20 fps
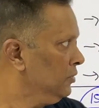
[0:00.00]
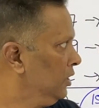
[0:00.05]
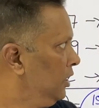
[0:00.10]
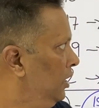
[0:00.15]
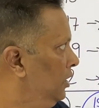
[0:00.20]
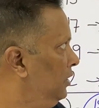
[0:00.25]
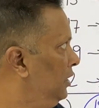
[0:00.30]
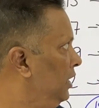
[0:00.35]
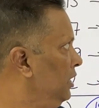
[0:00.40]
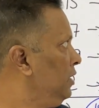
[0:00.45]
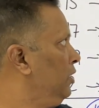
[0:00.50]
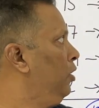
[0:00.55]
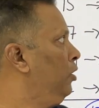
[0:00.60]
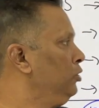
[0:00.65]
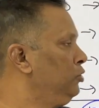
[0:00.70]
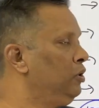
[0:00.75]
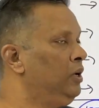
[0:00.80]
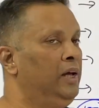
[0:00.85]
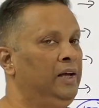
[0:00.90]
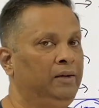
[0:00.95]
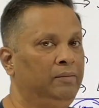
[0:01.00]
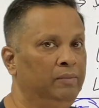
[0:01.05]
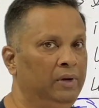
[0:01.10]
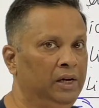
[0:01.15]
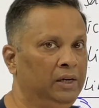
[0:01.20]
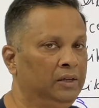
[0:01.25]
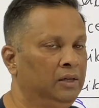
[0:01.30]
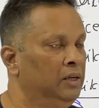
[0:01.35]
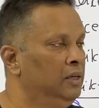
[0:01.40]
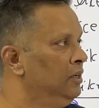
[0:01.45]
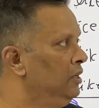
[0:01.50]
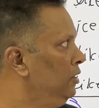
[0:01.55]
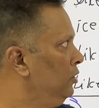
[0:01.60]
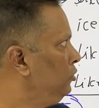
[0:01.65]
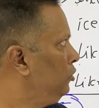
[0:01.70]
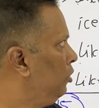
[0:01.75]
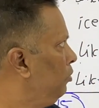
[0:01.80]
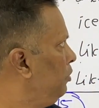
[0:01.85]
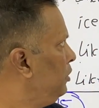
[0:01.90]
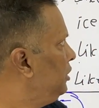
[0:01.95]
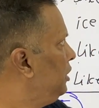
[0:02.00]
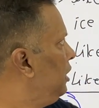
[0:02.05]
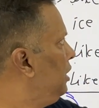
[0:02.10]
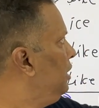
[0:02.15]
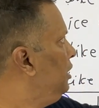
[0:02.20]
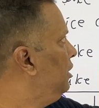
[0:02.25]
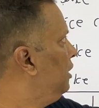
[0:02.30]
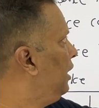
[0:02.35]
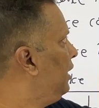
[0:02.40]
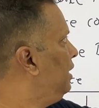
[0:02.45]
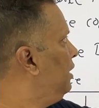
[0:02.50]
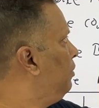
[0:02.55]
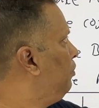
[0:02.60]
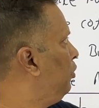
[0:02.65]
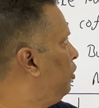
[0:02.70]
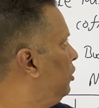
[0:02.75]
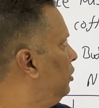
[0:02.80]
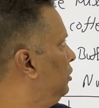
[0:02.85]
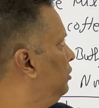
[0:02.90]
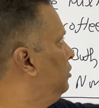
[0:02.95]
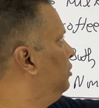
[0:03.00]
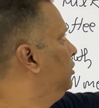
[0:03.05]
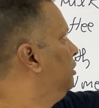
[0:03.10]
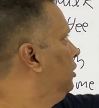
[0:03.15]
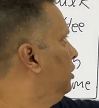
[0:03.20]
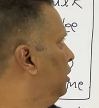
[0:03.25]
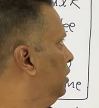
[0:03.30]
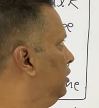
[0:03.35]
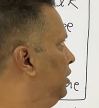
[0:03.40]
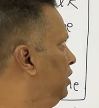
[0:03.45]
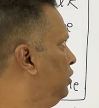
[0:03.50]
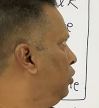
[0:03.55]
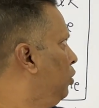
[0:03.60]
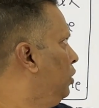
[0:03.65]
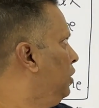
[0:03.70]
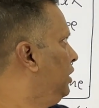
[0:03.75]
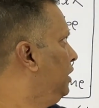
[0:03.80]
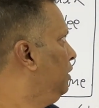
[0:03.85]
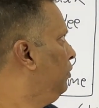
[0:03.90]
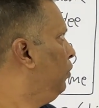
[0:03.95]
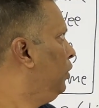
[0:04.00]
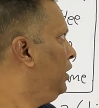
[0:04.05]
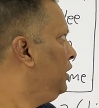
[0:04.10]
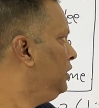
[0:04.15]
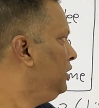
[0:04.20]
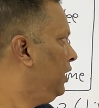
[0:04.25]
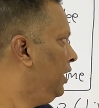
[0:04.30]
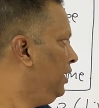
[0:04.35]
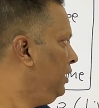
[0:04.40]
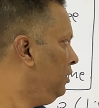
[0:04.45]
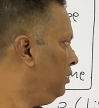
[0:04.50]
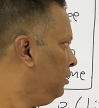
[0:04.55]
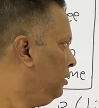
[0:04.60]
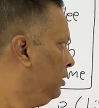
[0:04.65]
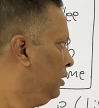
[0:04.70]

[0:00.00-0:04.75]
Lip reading: And then they also like milk. Is obviously 9 upon this whole thing. What is 9?